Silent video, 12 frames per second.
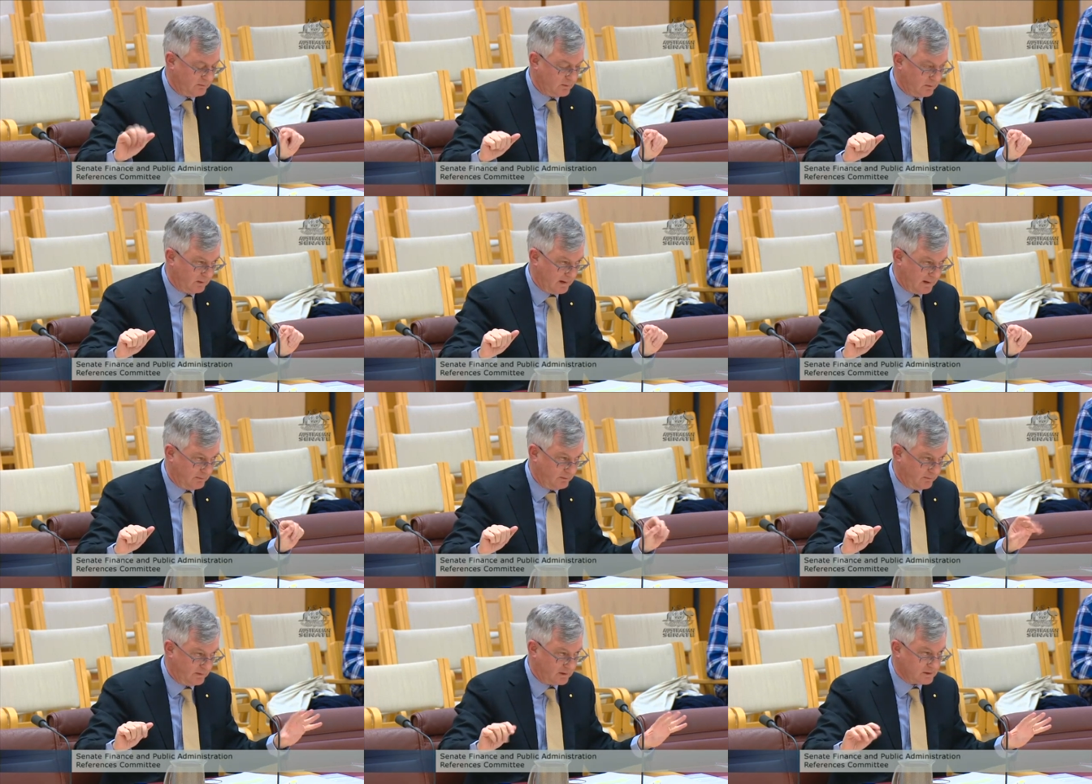if you allow me to
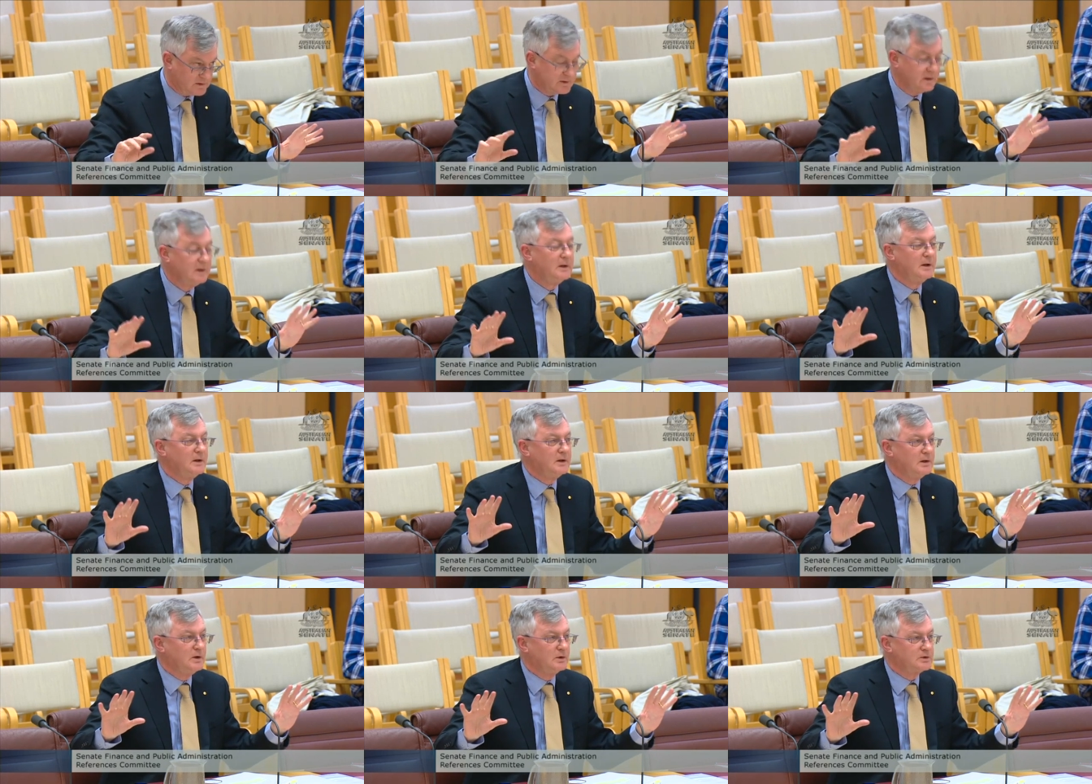finish,
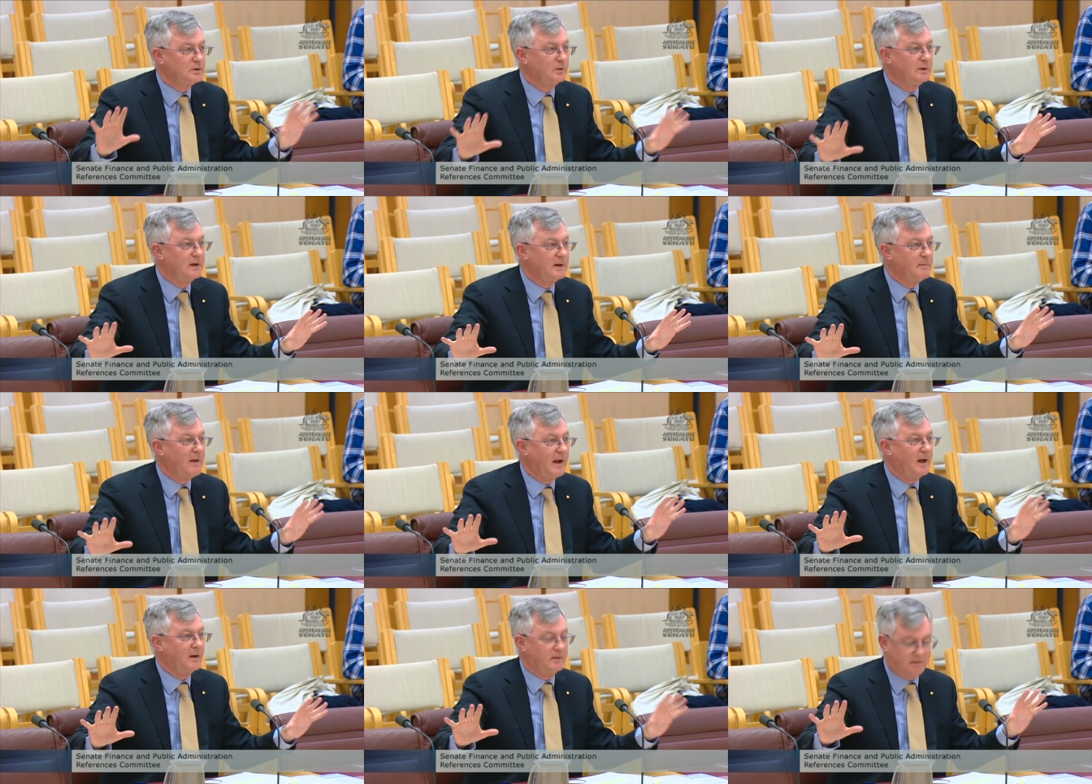you're talking
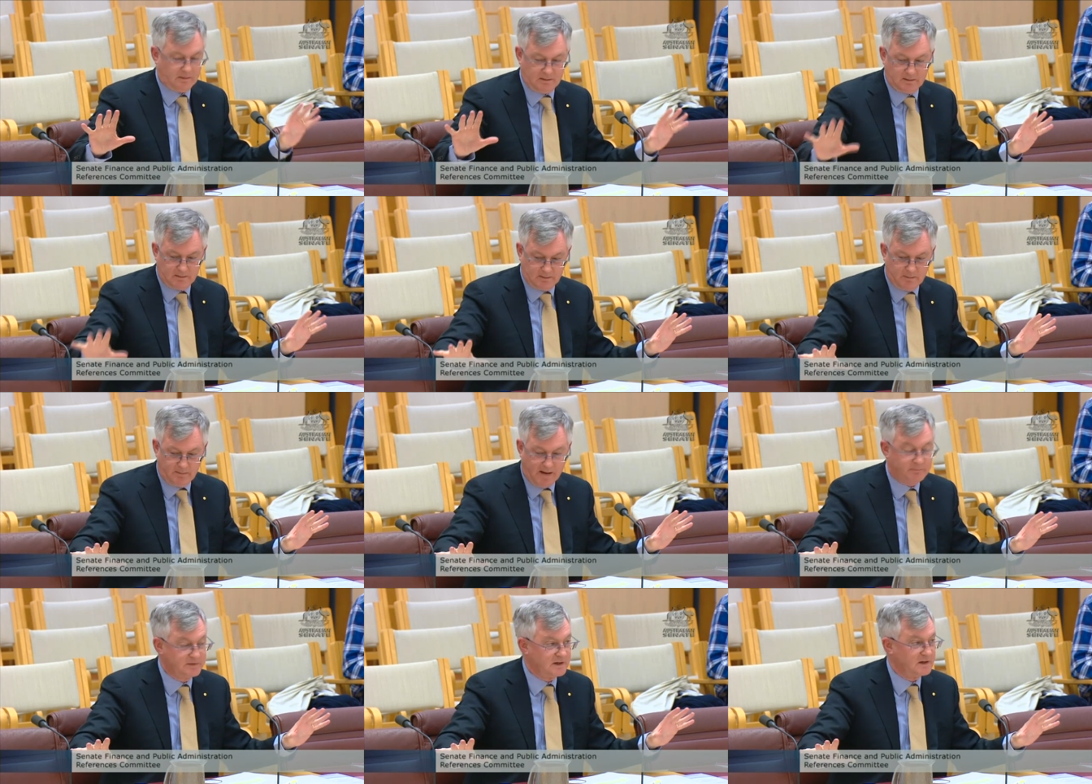about the
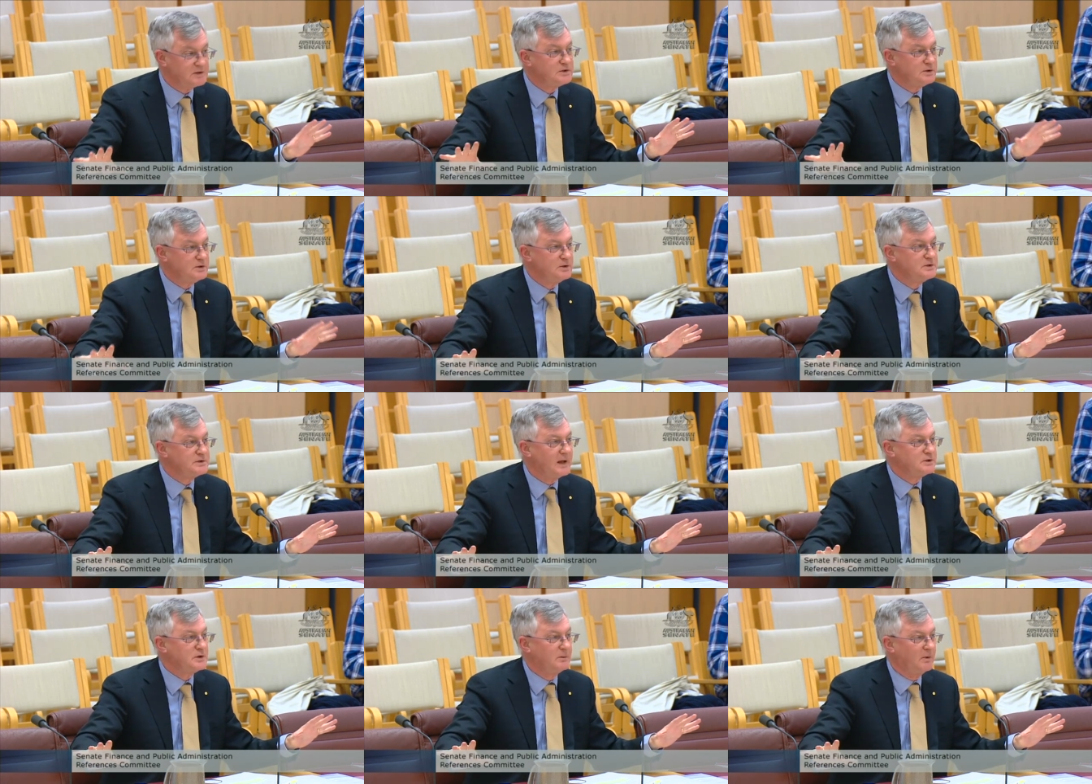pub test. You use
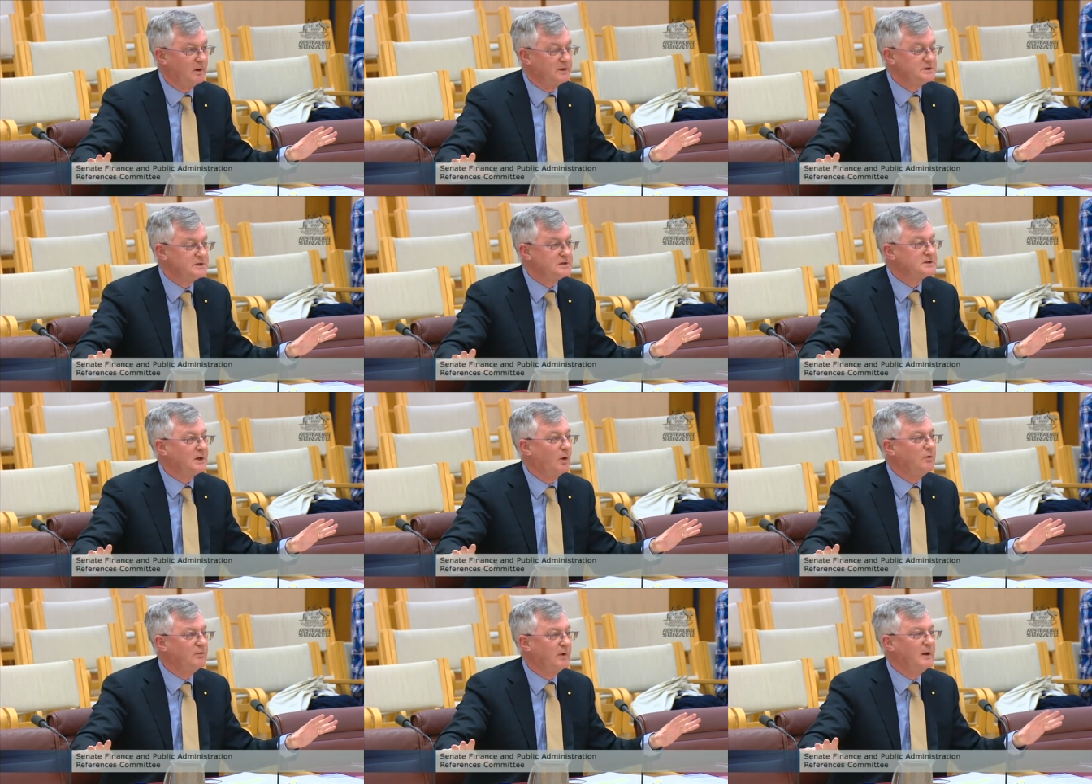that terminology
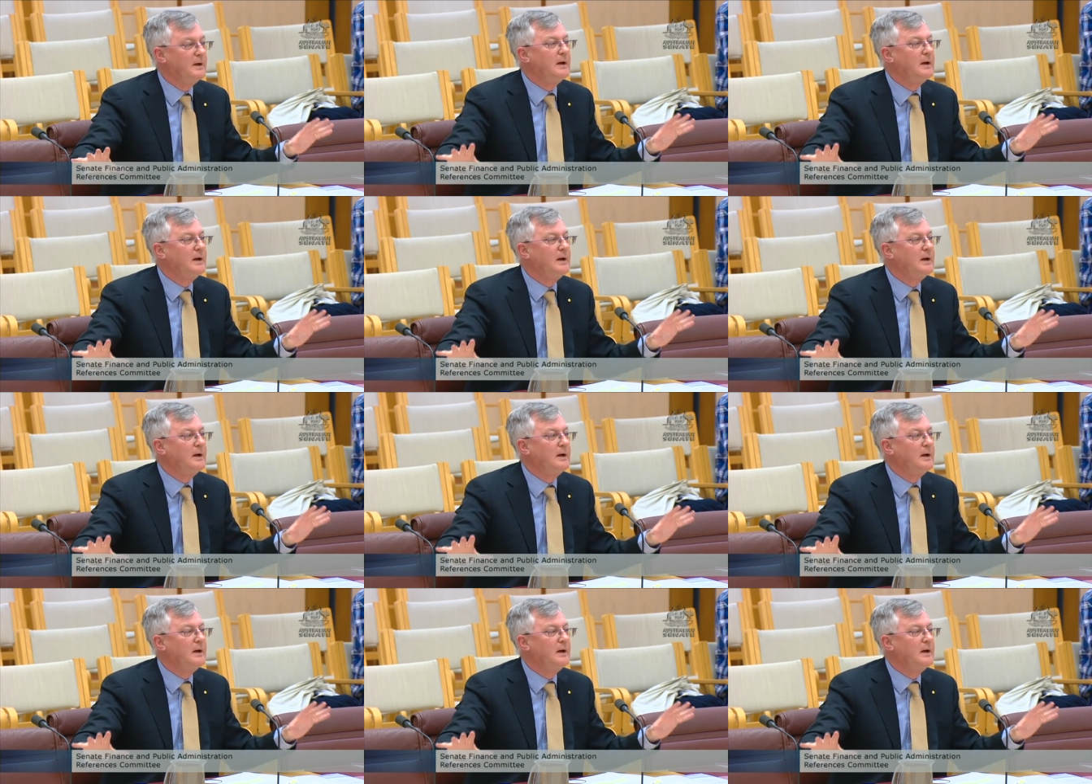yourself.